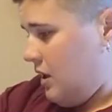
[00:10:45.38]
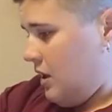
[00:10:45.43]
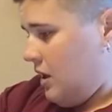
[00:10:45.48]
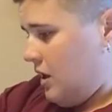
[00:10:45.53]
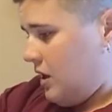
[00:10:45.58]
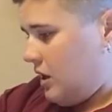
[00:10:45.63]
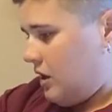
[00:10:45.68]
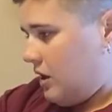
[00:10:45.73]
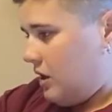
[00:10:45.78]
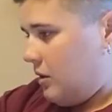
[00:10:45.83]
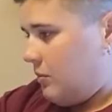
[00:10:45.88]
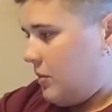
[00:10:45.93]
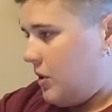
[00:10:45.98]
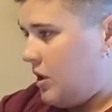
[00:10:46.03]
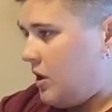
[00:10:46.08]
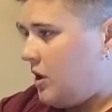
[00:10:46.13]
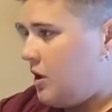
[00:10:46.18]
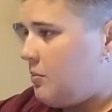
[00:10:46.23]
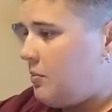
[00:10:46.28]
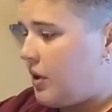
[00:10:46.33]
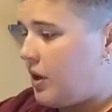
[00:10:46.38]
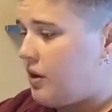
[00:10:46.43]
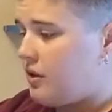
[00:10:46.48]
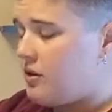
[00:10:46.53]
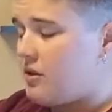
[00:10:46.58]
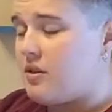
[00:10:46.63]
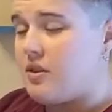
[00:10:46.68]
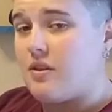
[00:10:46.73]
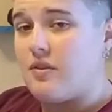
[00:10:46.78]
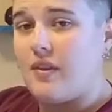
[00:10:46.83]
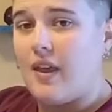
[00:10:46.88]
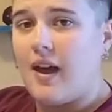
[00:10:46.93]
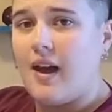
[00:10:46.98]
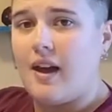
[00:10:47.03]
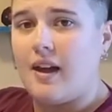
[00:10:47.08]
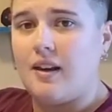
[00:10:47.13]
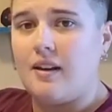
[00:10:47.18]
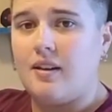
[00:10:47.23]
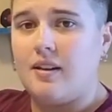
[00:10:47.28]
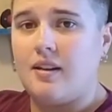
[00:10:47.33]
But other than
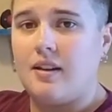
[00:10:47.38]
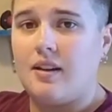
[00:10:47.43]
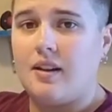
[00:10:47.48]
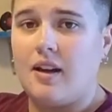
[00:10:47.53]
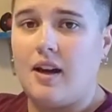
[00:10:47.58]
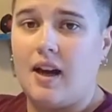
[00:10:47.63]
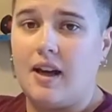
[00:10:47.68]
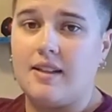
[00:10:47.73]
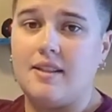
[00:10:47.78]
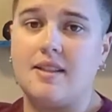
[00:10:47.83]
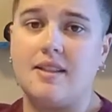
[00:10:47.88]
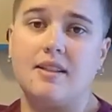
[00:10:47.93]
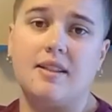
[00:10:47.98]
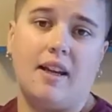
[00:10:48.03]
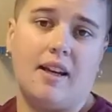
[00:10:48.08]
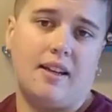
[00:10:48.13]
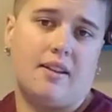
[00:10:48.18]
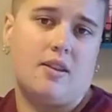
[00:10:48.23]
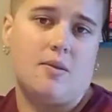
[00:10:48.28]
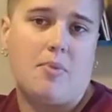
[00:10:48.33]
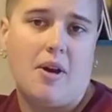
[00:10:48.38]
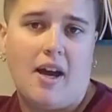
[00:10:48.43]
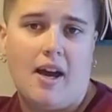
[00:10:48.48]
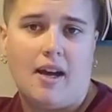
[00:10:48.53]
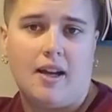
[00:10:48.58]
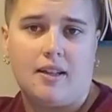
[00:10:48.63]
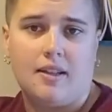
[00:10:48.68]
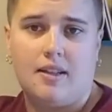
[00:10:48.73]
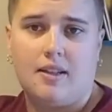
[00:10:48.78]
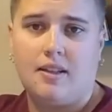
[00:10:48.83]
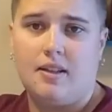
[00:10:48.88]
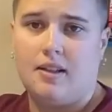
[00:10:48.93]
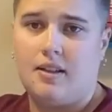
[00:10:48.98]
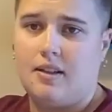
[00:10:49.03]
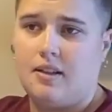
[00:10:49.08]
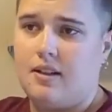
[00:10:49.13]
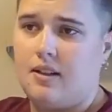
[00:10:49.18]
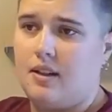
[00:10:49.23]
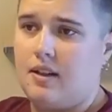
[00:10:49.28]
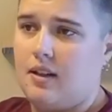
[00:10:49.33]
that, I did like the pack.
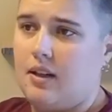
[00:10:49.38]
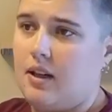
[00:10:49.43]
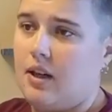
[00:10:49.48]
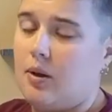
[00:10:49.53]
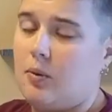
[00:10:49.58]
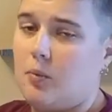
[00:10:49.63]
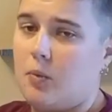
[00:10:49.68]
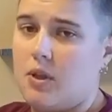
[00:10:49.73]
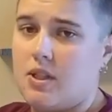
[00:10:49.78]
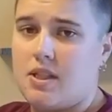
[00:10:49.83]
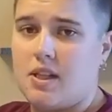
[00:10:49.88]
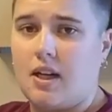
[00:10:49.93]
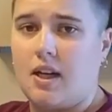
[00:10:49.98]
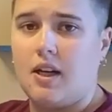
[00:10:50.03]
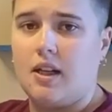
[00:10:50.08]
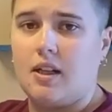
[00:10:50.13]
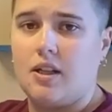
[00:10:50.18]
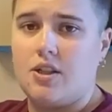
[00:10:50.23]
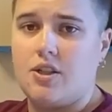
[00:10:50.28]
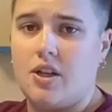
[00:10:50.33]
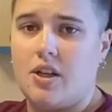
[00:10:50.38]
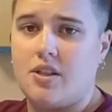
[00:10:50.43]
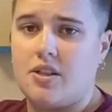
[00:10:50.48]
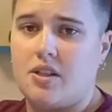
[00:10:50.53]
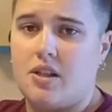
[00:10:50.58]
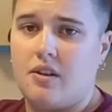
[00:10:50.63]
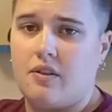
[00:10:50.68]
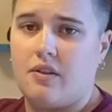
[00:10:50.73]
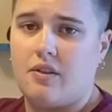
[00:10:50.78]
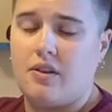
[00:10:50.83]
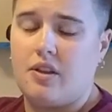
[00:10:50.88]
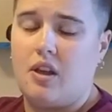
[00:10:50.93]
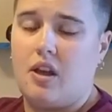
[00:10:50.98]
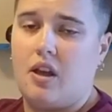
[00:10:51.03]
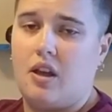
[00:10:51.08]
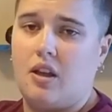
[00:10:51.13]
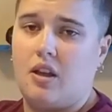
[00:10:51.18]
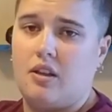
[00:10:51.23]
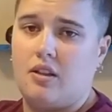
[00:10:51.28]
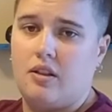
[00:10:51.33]
Once I got it adjusted and
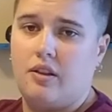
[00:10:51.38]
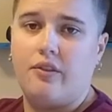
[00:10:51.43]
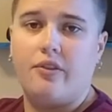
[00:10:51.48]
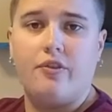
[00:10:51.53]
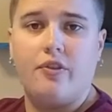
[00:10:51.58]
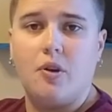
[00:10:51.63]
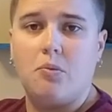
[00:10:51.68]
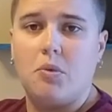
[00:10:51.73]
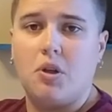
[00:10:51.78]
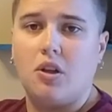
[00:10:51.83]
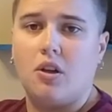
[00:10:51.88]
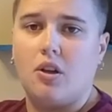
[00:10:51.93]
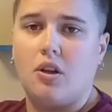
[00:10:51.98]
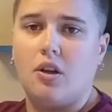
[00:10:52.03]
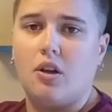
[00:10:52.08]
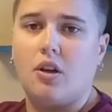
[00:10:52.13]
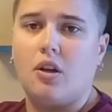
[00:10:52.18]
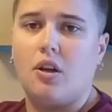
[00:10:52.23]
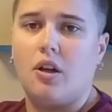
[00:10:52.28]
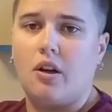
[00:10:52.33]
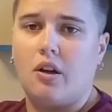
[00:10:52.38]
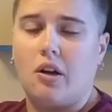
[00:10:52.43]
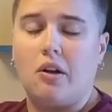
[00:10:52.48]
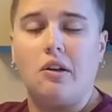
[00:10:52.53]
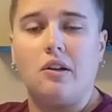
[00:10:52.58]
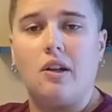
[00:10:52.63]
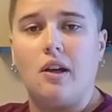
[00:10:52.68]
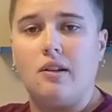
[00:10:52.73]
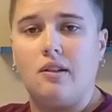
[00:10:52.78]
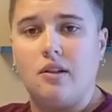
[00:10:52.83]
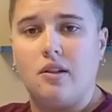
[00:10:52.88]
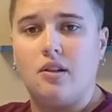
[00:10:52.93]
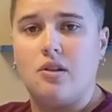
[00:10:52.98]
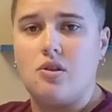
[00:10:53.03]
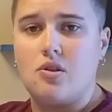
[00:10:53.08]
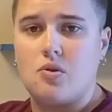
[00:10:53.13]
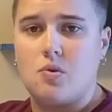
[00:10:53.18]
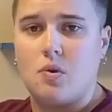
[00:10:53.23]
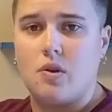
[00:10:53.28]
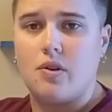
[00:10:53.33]
everything, it did fit me good, and I did
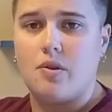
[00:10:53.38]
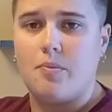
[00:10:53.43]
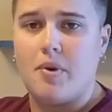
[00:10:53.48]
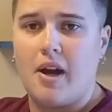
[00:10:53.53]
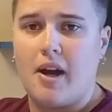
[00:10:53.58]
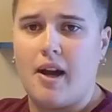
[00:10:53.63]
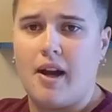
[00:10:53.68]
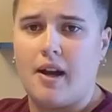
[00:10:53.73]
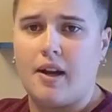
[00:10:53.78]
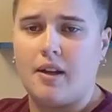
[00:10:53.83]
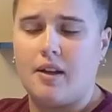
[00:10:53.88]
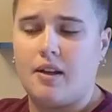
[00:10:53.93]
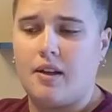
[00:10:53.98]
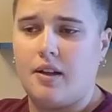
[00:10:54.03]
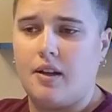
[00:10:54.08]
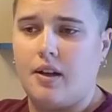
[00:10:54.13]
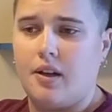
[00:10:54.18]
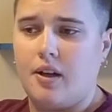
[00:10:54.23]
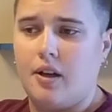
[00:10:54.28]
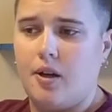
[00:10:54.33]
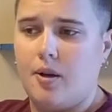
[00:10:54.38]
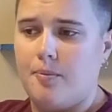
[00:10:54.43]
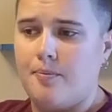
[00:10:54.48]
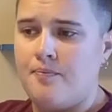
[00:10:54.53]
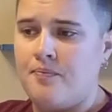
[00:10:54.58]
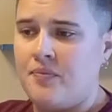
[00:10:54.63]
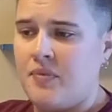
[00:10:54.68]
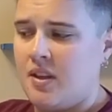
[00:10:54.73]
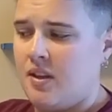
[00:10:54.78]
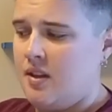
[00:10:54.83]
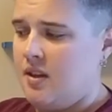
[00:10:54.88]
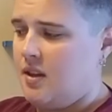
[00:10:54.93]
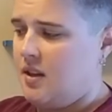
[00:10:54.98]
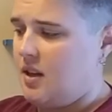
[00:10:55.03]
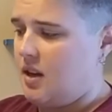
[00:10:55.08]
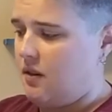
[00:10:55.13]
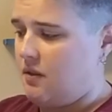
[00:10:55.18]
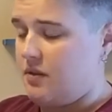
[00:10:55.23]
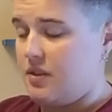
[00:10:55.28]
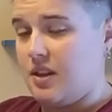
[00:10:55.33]
enjoy the pack.
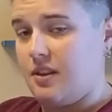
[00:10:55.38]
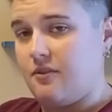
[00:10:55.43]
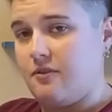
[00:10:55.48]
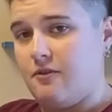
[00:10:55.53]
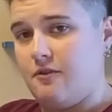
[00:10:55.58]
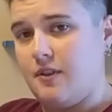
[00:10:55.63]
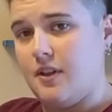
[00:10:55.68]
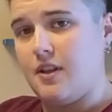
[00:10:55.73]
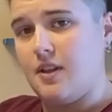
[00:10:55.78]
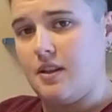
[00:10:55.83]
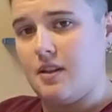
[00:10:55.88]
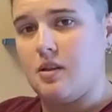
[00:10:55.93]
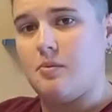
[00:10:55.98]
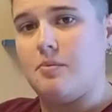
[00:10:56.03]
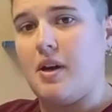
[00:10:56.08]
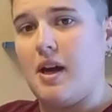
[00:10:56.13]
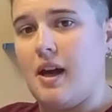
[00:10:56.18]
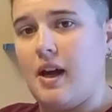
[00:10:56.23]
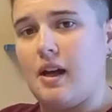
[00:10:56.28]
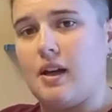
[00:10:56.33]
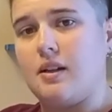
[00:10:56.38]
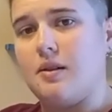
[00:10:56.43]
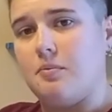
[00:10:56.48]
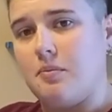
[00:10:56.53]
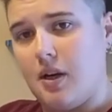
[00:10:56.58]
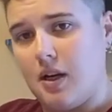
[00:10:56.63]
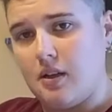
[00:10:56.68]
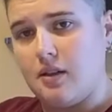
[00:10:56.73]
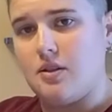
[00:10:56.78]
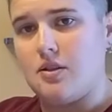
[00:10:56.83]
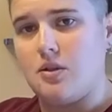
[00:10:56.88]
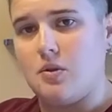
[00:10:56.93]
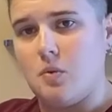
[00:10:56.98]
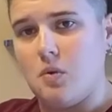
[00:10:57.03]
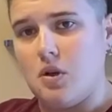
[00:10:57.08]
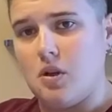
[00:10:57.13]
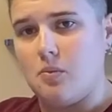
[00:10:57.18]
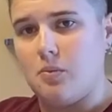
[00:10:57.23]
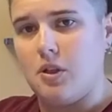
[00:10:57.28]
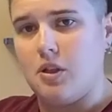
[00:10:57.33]
Everything fit in the pack, minus the
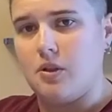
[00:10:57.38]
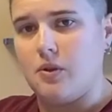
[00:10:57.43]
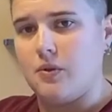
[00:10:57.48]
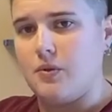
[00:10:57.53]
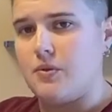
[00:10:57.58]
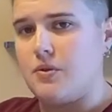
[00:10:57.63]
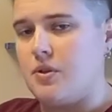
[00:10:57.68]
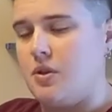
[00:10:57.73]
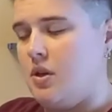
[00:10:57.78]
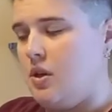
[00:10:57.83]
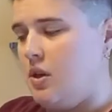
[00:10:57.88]
water bottles.